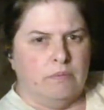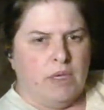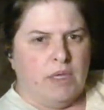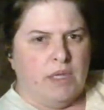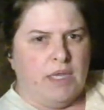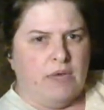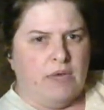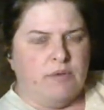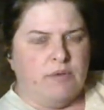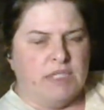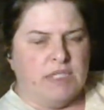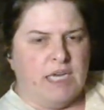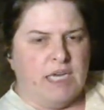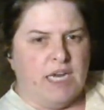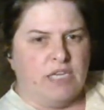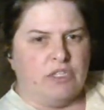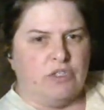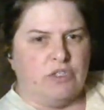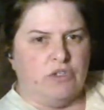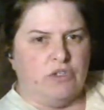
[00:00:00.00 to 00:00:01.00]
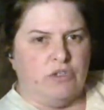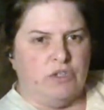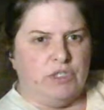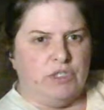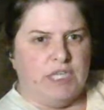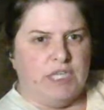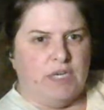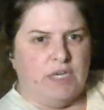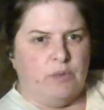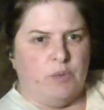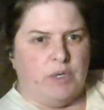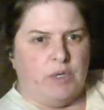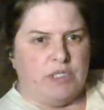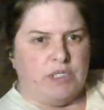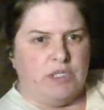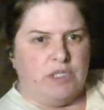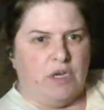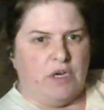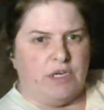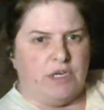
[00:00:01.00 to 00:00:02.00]
That was an actual dead one
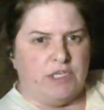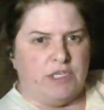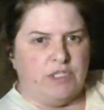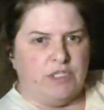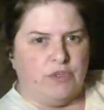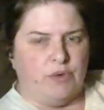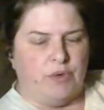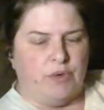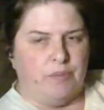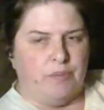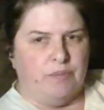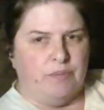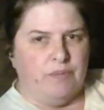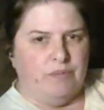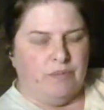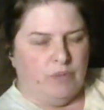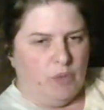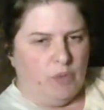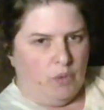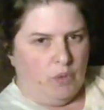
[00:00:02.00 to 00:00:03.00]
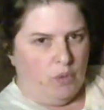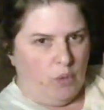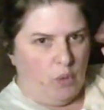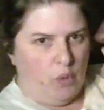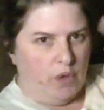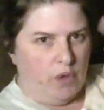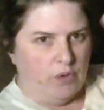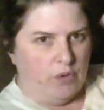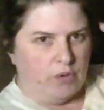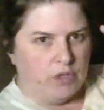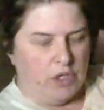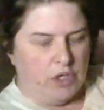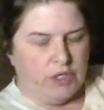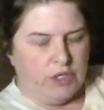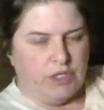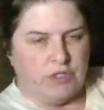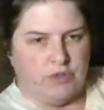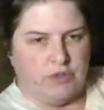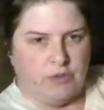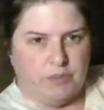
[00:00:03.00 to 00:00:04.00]
talking to him. Quote,
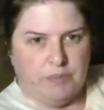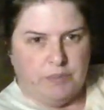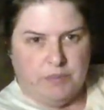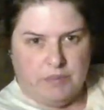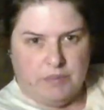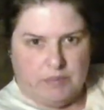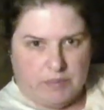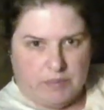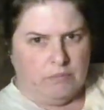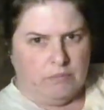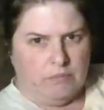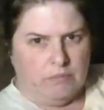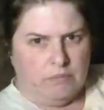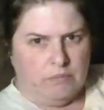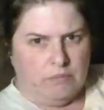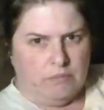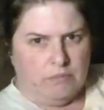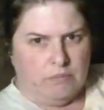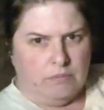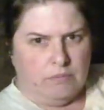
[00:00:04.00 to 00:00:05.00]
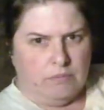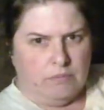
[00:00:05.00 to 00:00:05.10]
talking to him. See light.